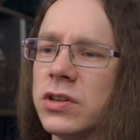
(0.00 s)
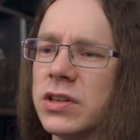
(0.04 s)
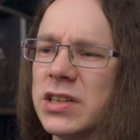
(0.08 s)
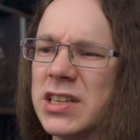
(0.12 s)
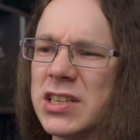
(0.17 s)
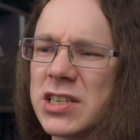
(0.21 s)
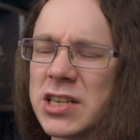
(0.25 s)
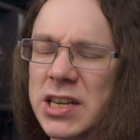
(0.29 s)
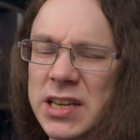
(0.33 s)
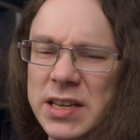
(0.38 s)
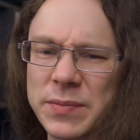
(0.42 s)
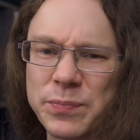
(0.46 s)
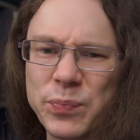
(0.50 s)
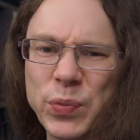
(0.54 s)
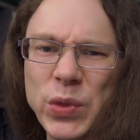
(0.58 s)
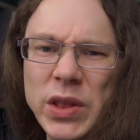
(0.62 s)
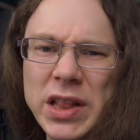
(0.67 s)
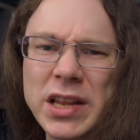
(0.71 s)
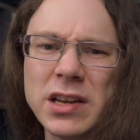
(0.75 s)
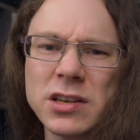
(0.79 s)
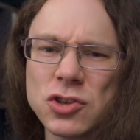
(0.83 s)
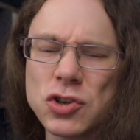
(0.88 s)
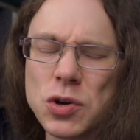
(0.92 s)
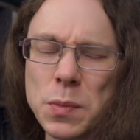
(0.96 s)
These are
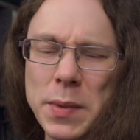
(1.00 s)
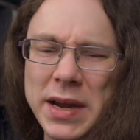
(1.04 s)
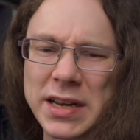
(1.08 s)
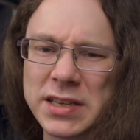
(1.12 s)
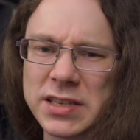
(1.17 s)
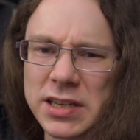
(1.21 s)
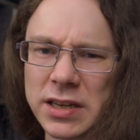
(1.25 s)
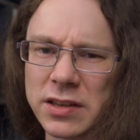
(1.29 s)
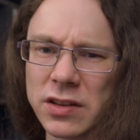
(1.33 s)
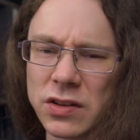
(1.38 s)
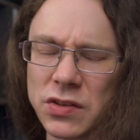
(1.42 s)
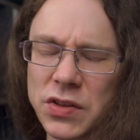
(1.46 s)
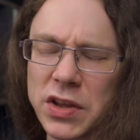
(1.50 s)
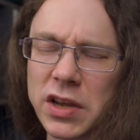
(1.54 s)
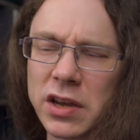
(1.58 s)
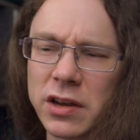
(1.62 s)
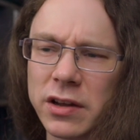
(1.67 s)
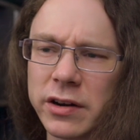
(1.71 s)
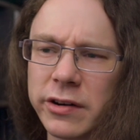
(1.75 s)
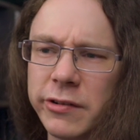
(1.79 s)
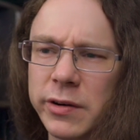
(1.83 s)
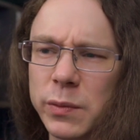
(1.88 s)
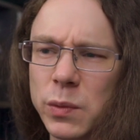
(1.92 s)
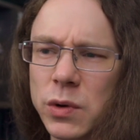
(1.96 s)
less dramatic than the
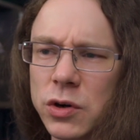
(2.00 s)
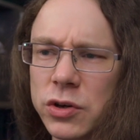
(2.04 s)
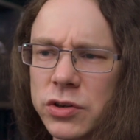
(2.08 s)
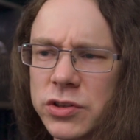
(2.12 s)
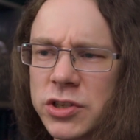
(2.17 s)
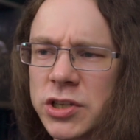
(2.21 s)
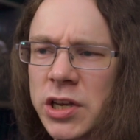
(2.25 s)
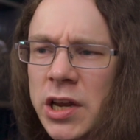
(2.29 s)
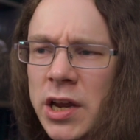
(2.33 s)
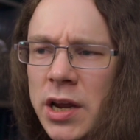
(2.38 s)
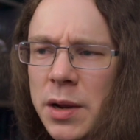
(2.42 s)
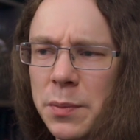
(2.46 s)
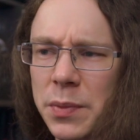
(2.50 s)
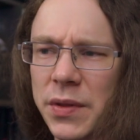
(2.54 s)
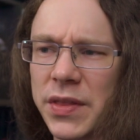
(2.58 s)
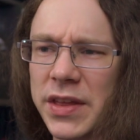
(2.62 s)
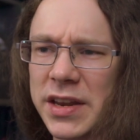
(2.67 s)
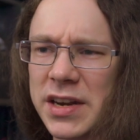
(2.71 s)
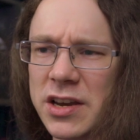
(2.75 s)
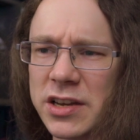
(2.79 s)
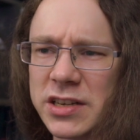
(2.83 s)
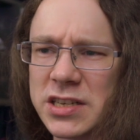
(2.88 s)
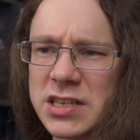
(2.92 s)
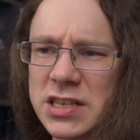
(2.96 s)
earlier rewards, but they're
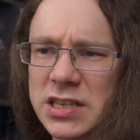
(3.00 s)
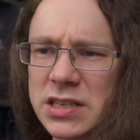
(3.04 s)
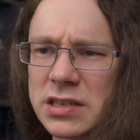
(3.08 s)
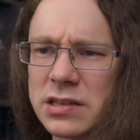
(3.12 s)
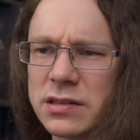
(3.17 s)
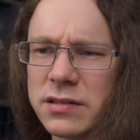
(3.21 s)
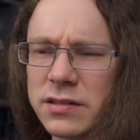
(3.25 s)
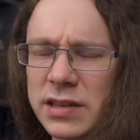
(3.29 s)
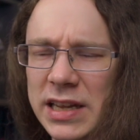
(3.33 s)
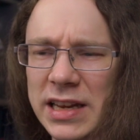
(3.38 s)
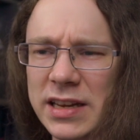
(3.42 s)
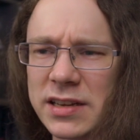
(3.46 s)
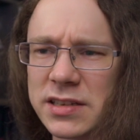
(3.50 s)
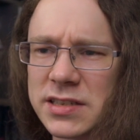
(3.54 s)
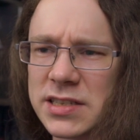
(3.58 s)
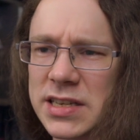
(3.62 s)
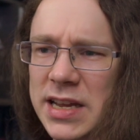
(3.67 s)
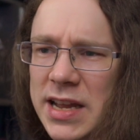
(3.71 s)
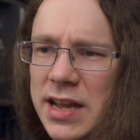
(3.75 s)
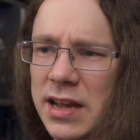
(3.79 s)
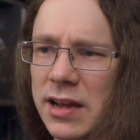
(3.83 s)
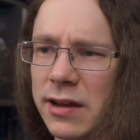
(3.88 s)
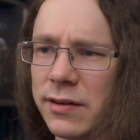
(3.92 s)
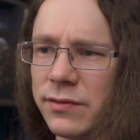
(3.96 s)
nice things to
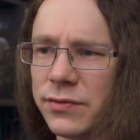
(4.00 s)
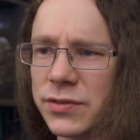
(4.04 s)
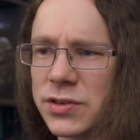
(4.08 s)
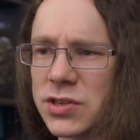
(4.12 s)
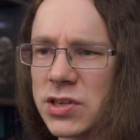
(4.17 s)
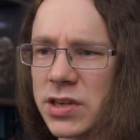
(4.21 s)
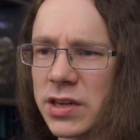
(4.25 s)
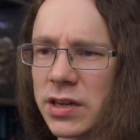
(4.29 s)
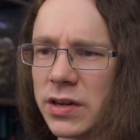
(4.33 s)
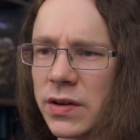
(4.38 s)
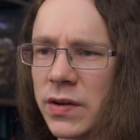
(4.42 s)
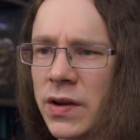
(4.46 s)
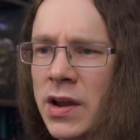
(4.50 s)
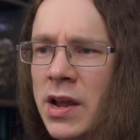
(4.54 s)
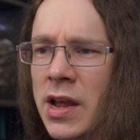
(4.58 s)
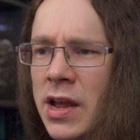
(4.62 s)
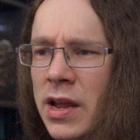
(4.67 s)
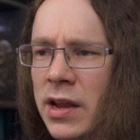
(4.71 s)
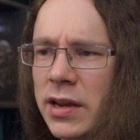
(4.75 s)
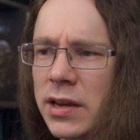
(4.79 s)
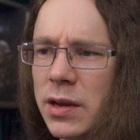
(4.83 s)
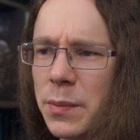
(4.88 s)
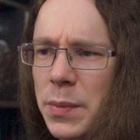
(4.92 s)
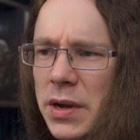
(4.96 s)
have. So
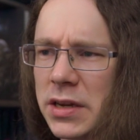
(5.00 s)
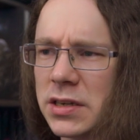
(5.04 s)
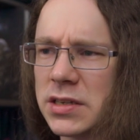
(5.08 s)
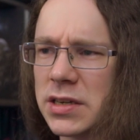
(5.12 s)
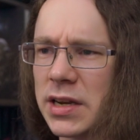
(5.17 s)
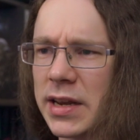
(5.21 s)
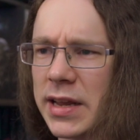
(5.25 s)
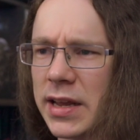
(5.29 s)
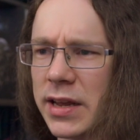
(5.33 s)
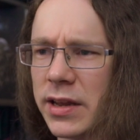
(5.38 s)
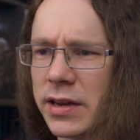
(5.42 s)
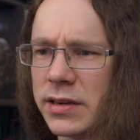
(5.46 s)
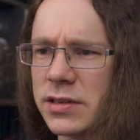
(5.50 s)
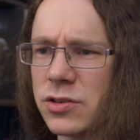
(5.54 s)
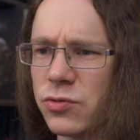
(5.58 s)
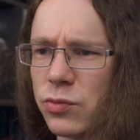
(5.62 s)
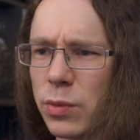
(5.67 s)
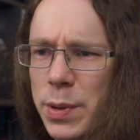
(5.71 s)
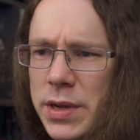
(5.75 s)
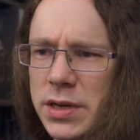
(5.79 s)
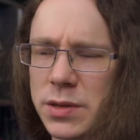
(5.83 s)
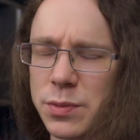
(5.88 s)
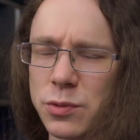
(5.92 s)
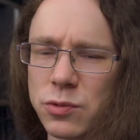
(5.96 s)
you basically get
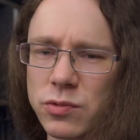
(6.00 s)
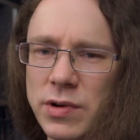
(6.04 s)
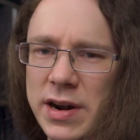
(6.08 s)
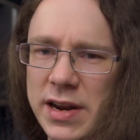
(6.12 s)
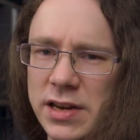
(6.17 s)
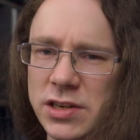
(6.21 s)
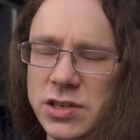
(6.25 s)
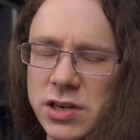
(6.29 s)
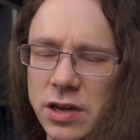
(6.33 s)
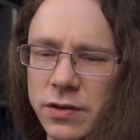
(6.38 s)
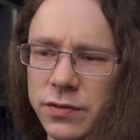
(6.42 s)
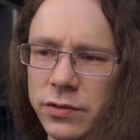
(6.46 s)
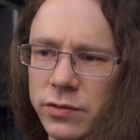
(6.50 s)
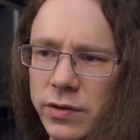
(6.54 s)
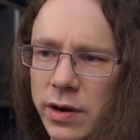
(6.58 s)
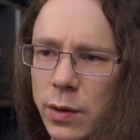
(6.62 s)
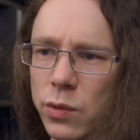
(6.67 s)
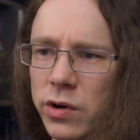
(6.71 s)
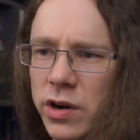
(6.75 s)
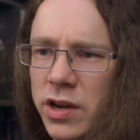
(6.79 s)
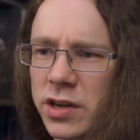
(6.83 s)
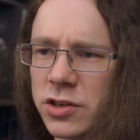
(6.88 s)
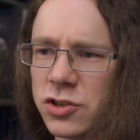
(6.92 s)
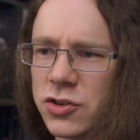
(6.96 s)
repeatable ranks after rank
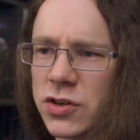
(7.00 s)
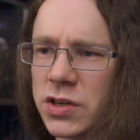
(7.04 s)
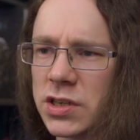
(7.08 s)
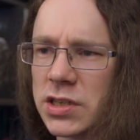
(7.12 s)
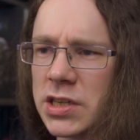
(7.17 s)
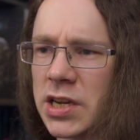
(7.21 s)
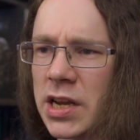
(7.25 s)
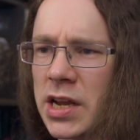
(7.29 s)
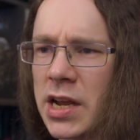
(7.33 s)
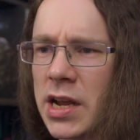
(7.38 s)
100.